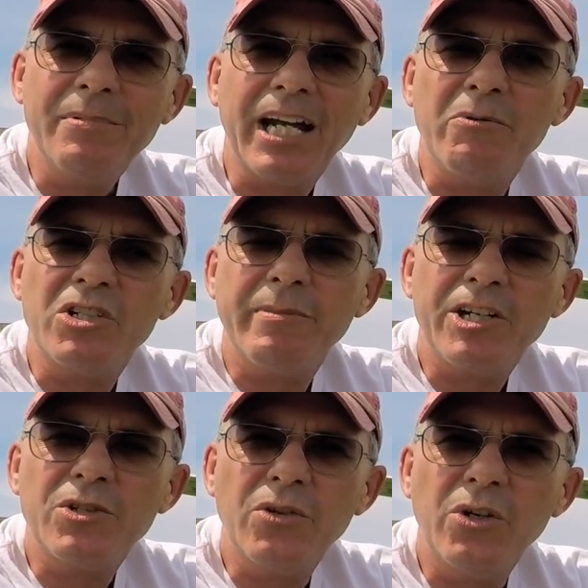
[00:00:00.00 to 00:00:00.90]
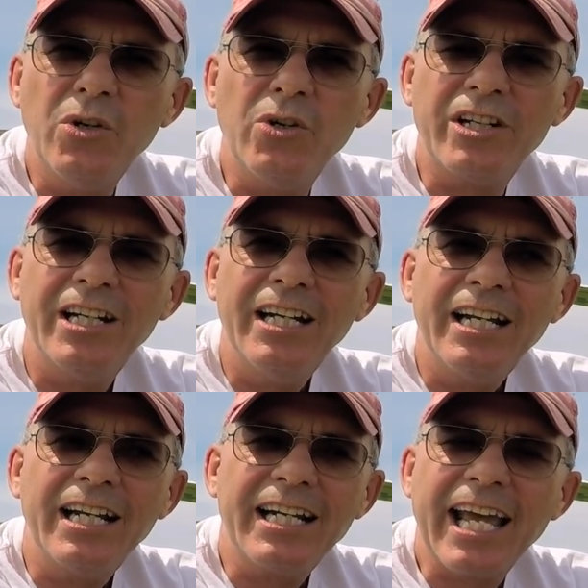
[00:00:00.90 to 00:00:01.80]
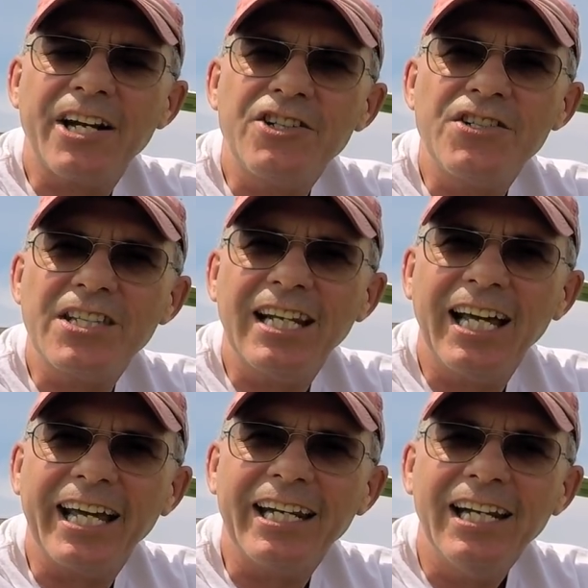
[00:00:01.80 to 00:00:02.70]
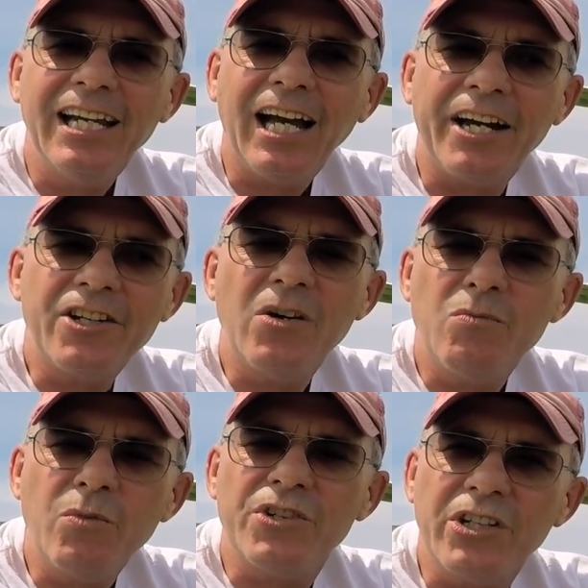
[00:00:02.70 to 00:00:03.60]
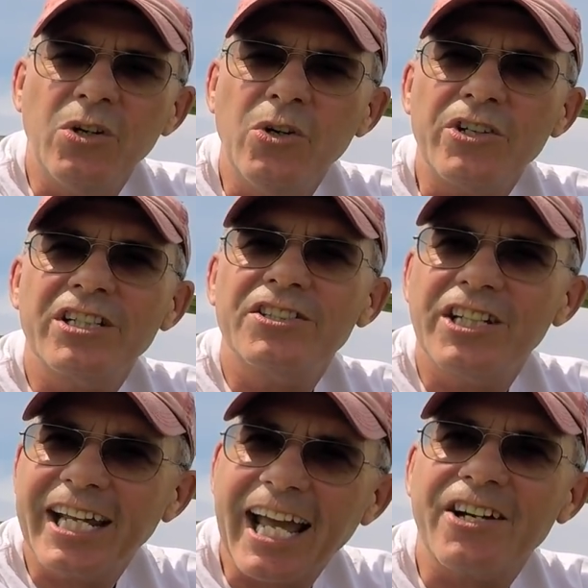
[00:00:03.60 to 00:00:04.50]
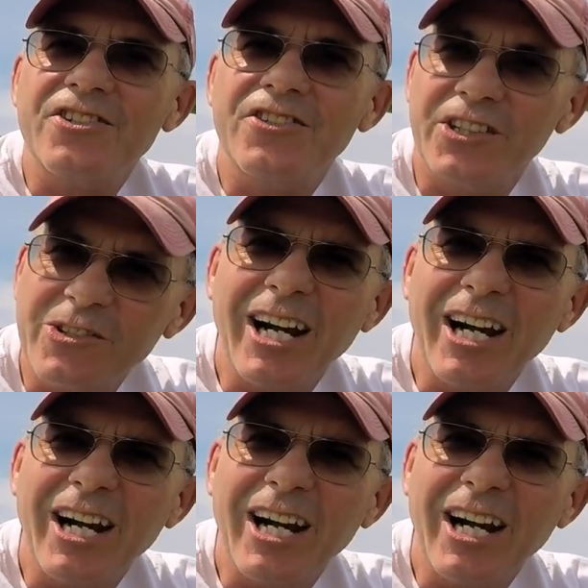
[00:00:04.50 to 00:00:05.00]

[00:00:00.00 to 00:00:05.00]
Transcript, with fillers: but I want to make sure the hook catches the line. I don't want the hook to catch the